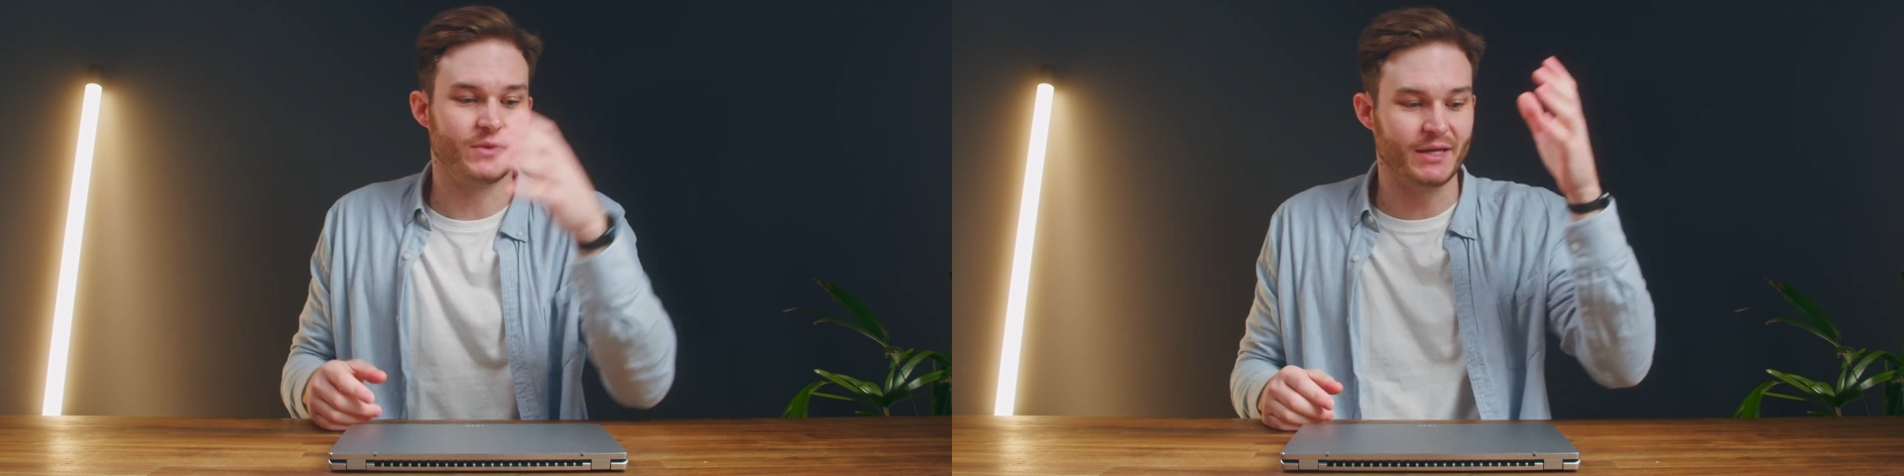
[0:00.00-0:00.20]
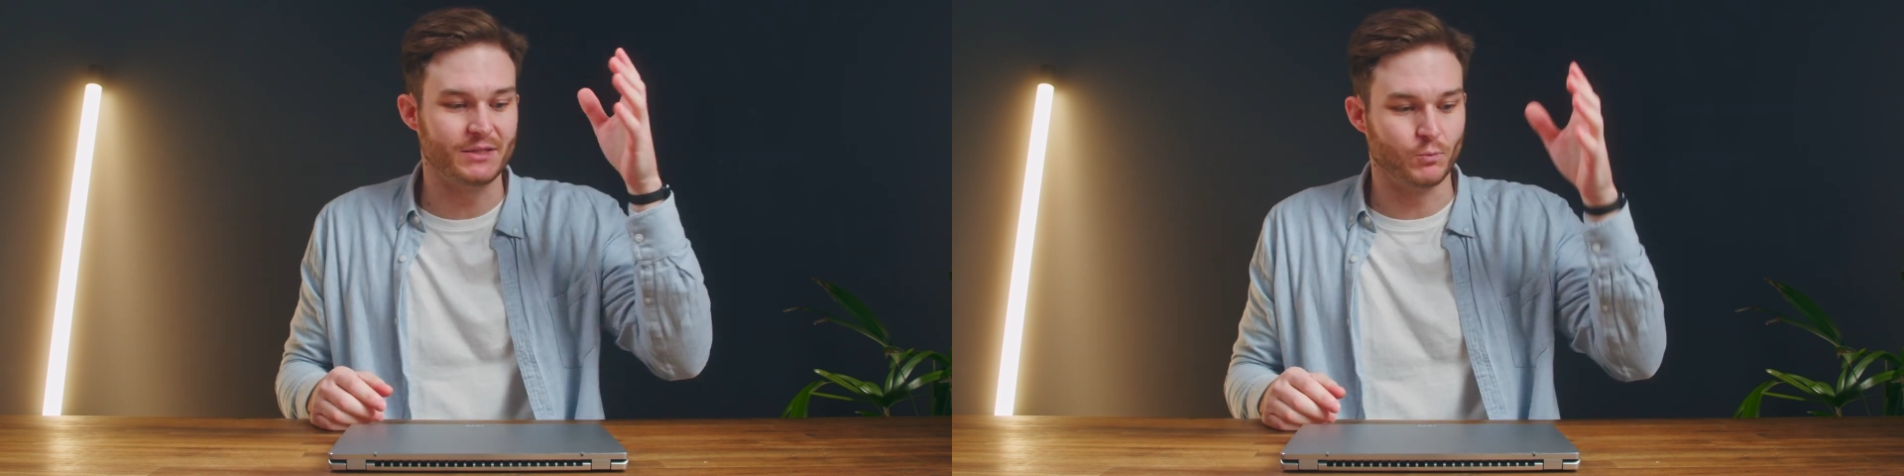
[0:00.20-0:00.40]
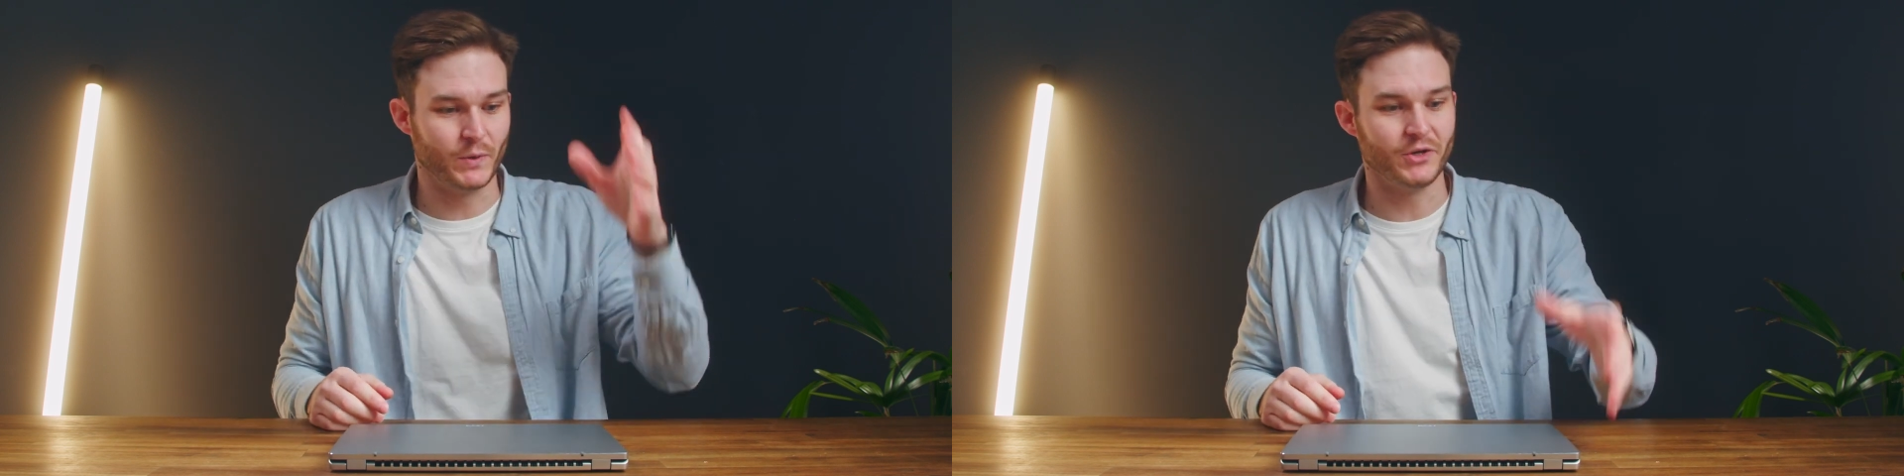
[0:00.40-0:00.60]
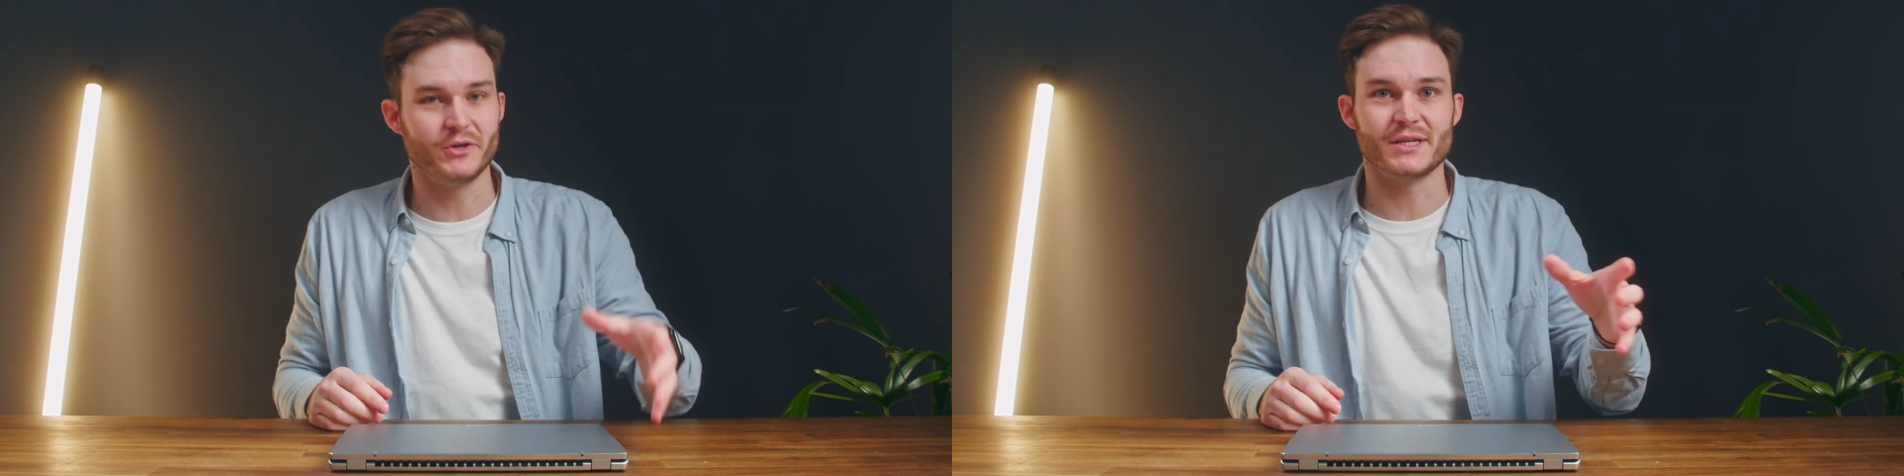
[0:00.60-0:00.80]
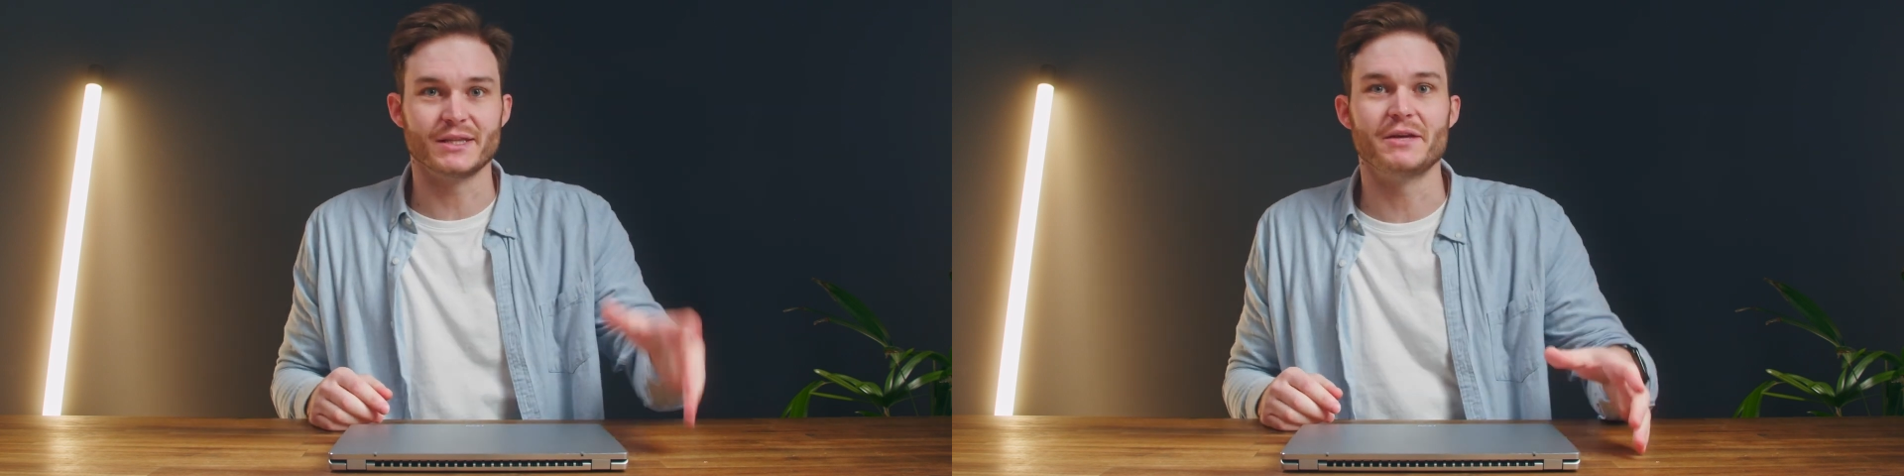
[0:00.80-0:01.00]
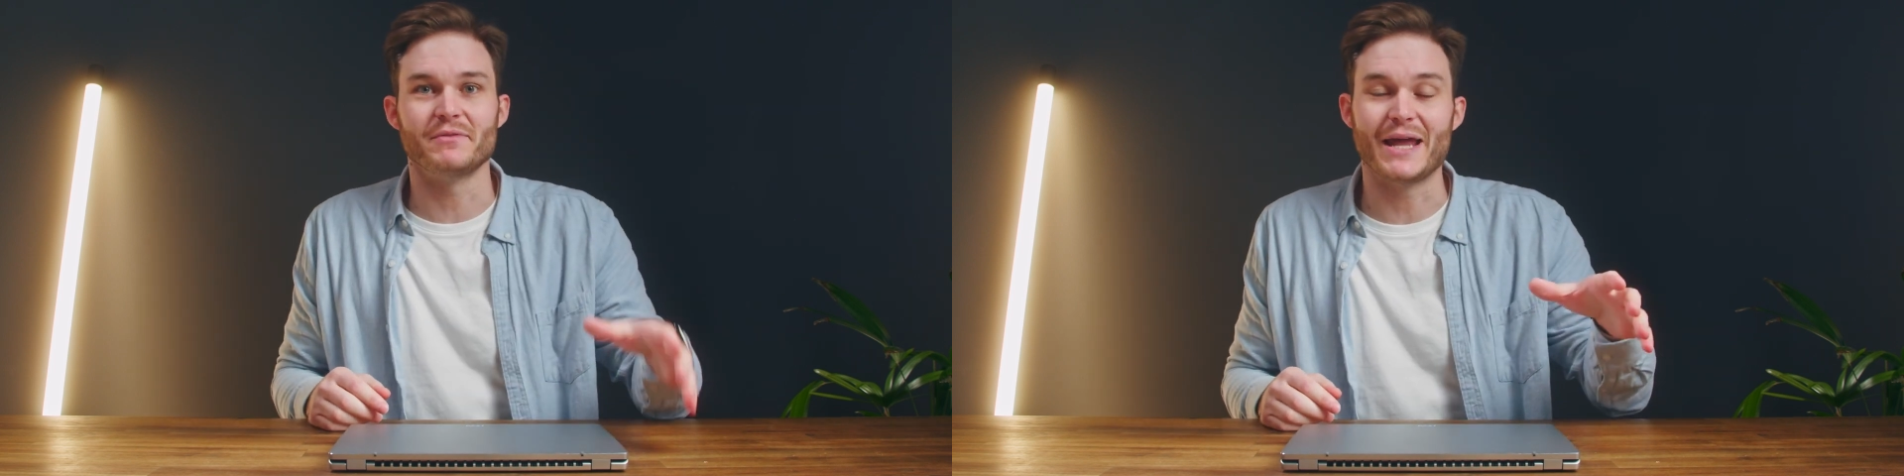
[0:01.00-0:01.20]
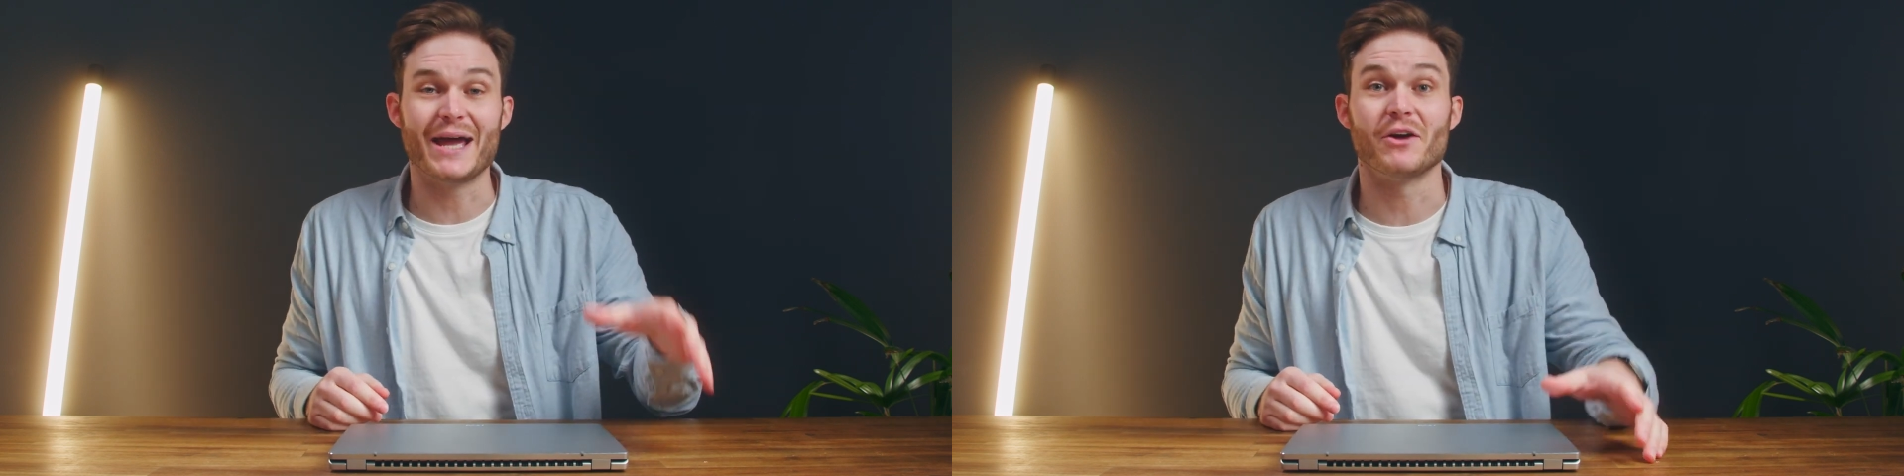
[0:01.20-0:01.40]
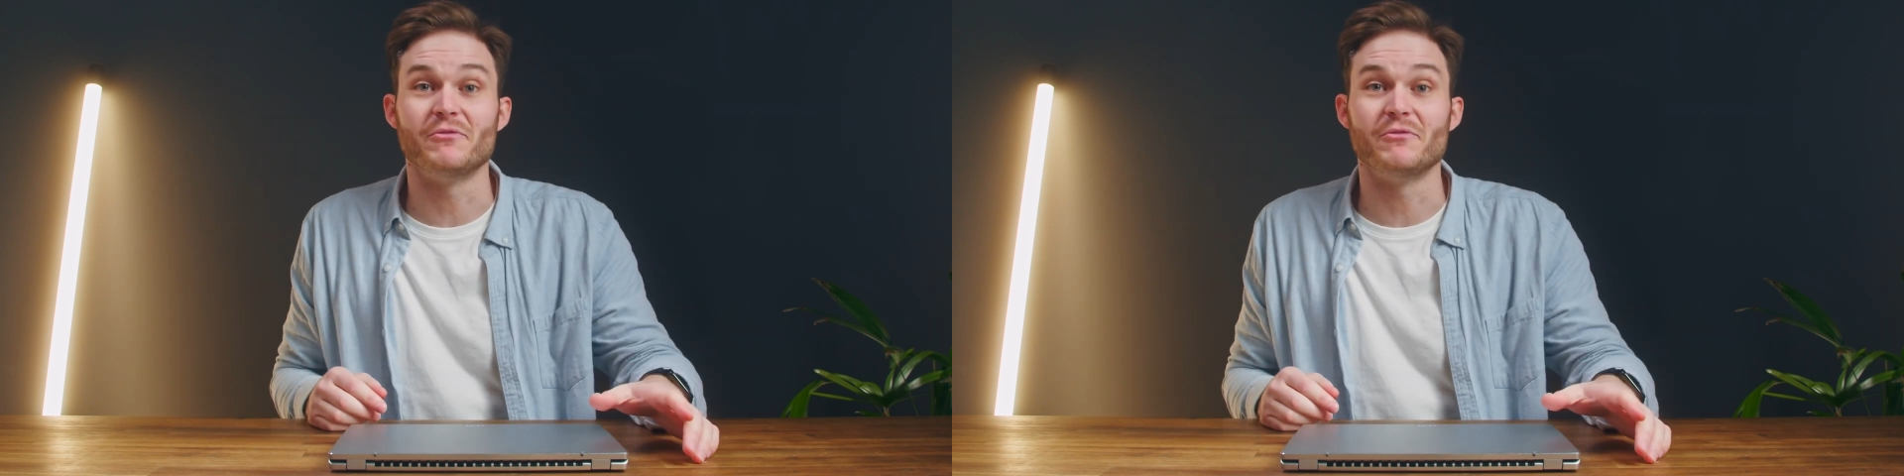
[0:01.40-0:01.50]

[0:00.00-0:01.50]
these Windows 11 AI